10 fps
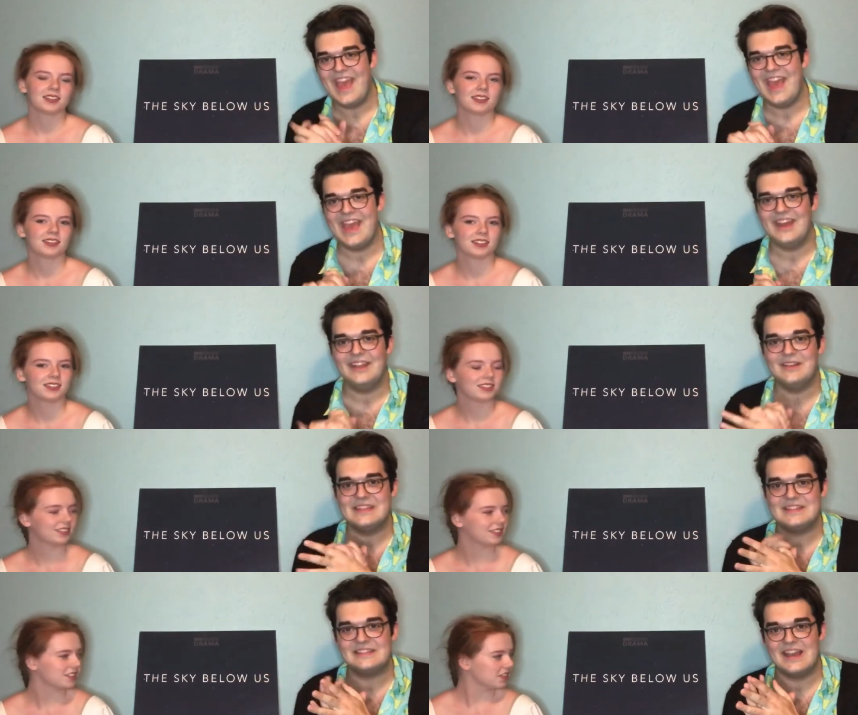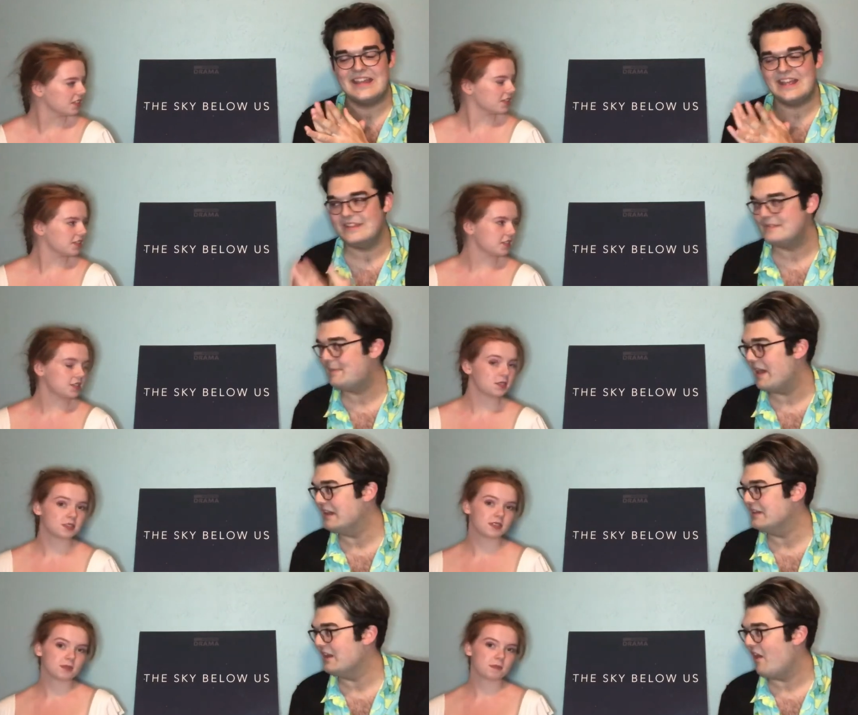Speaker 1: And uh, this kind of
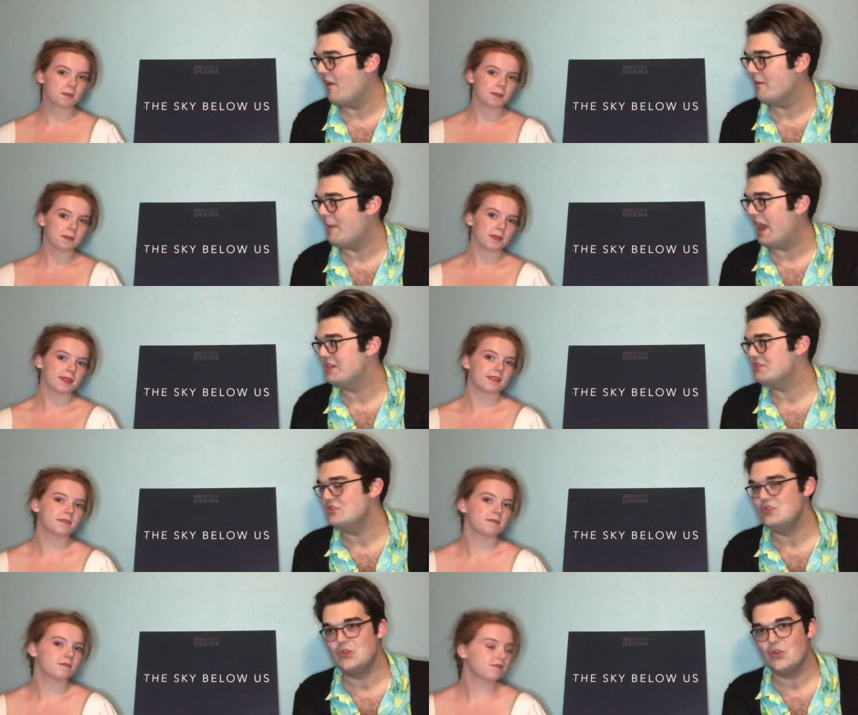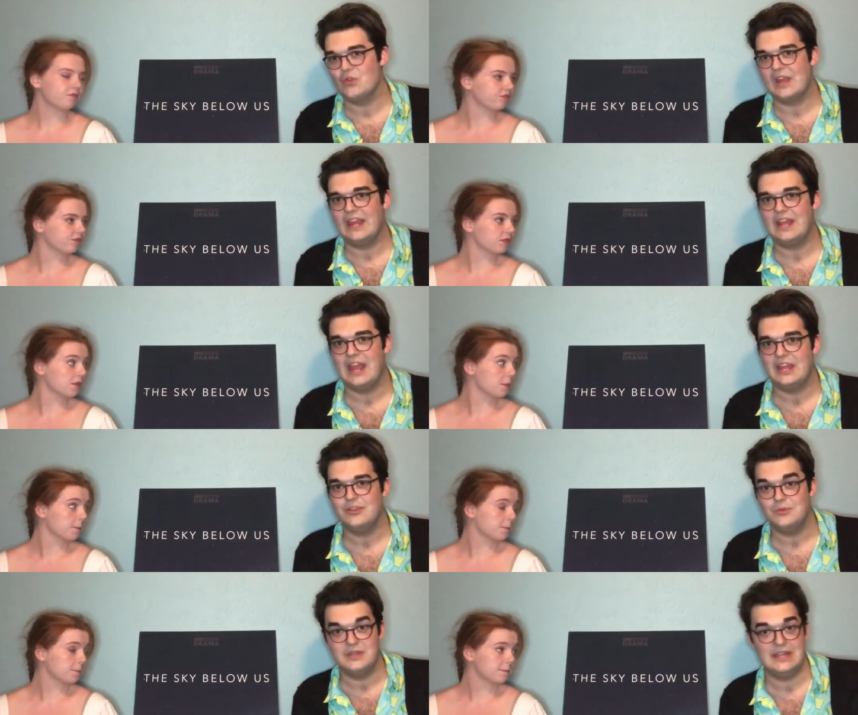inspired our passion to create a
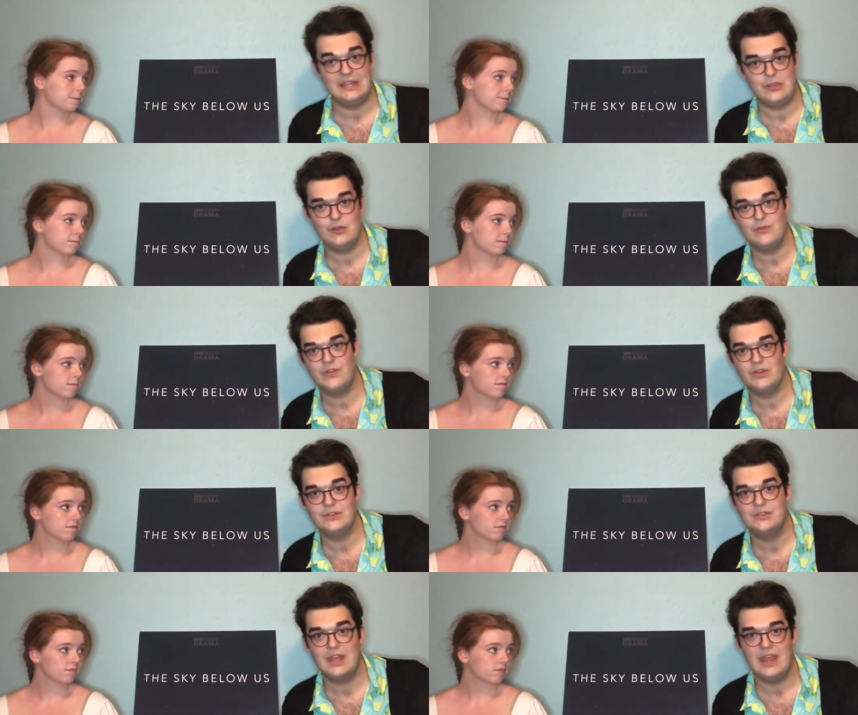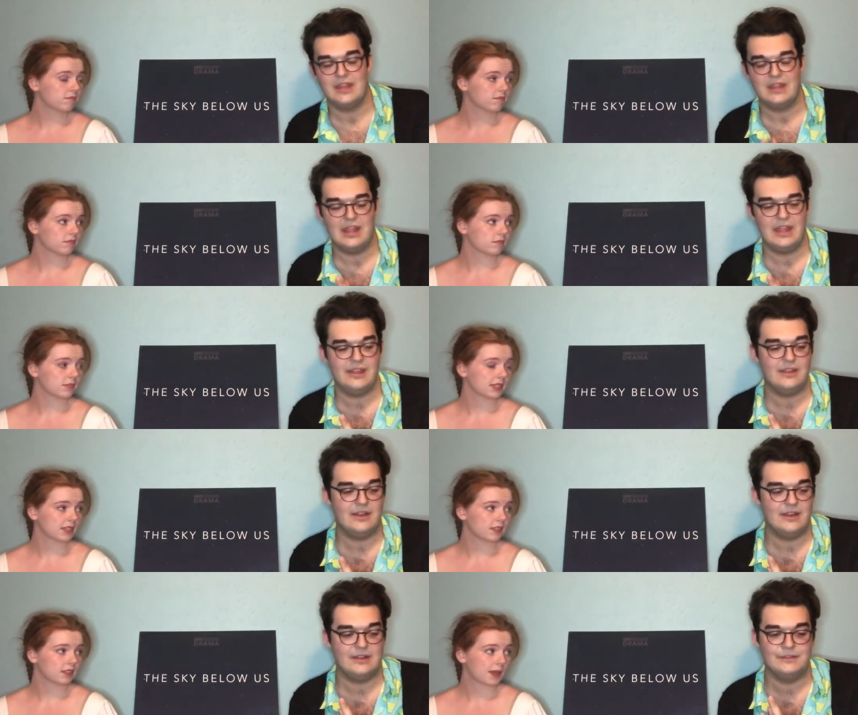unique universe and a,
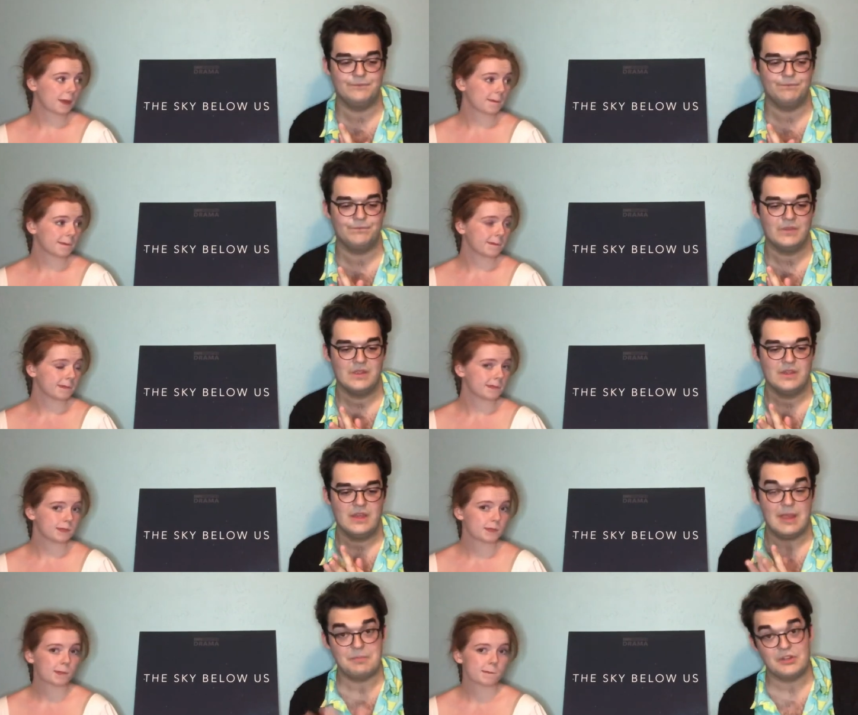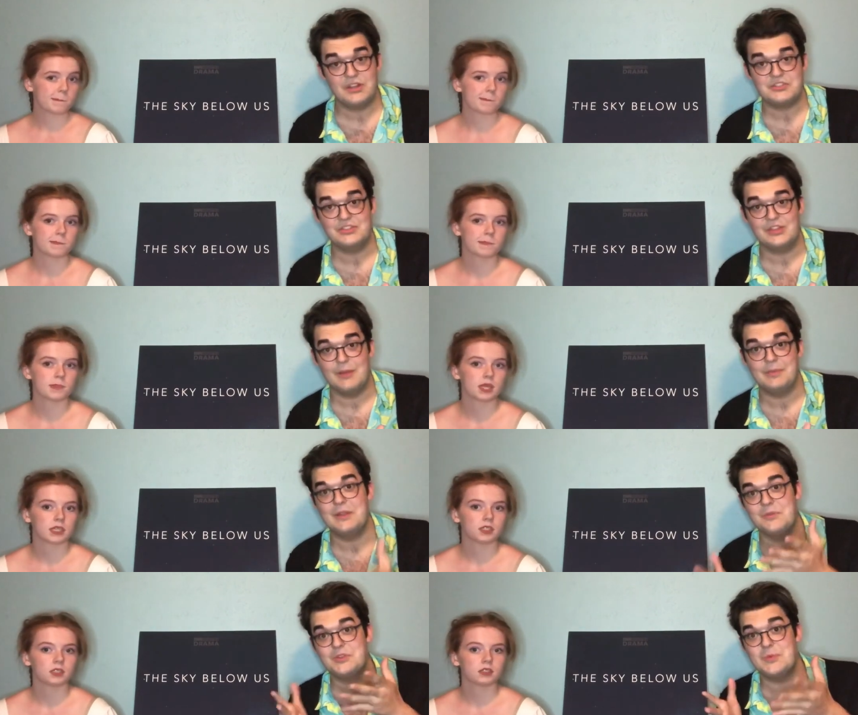um, a production company
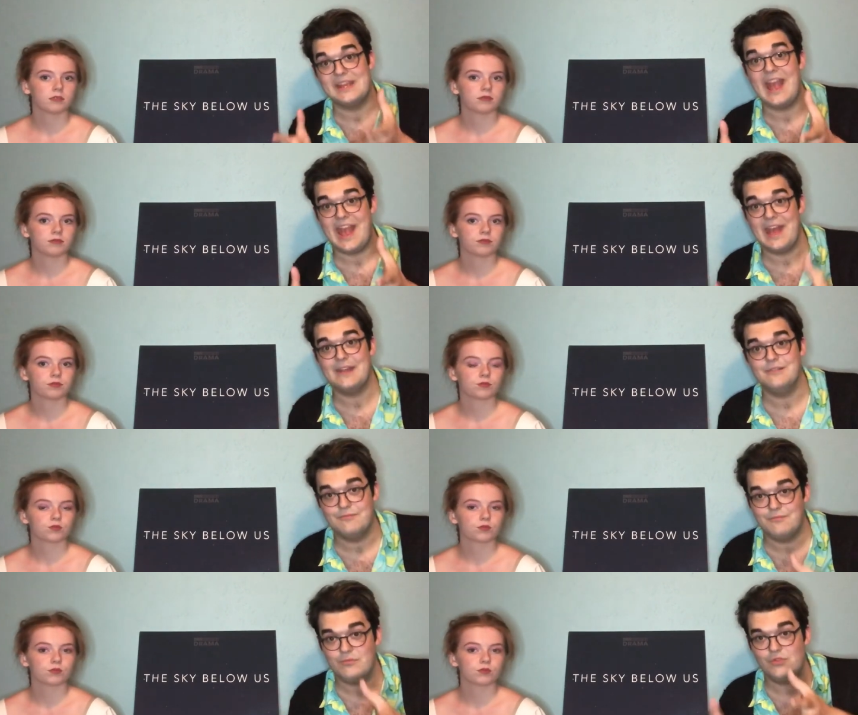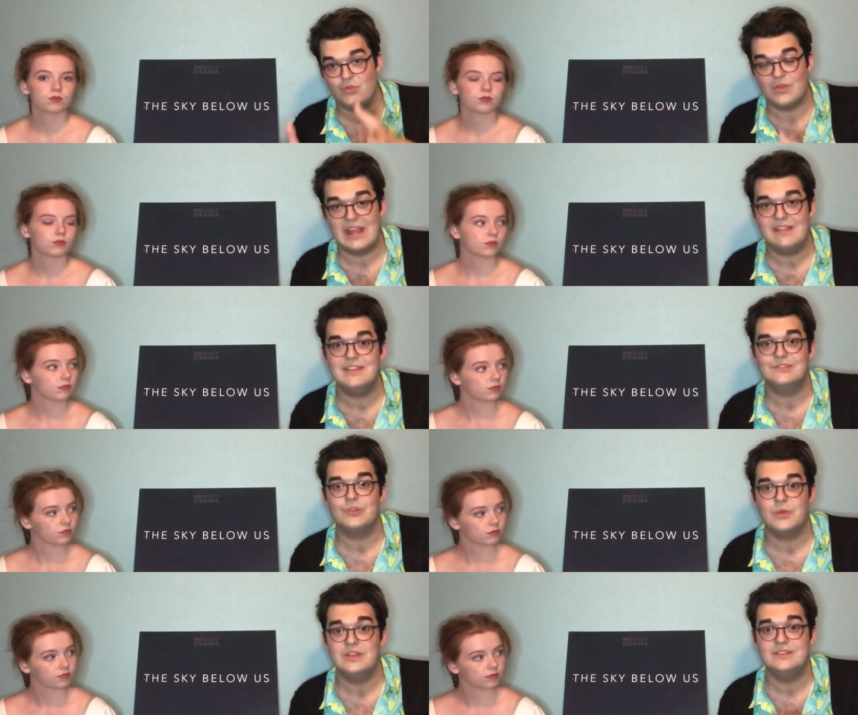in which we can create these
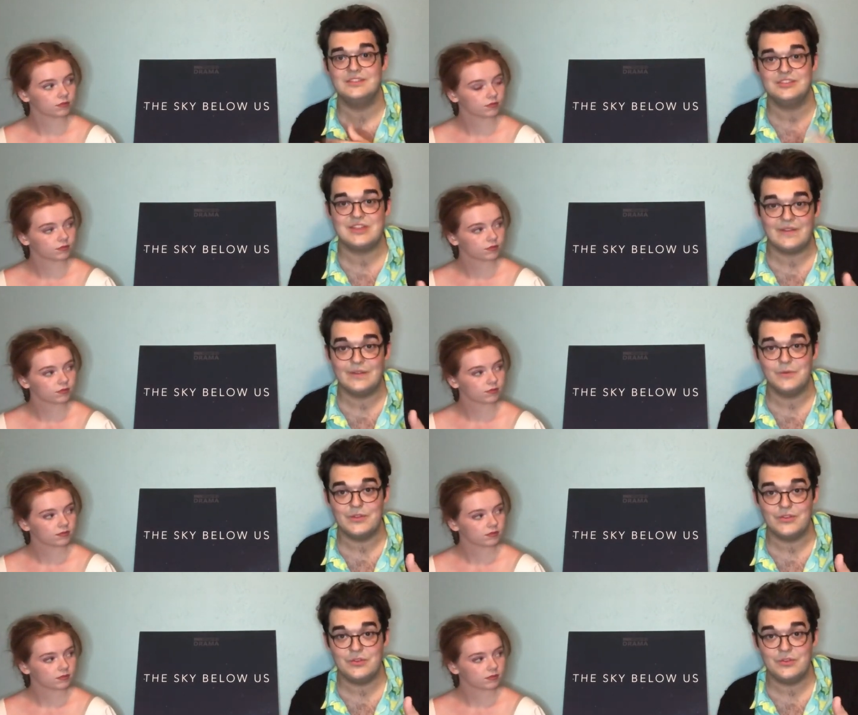stories and share it with you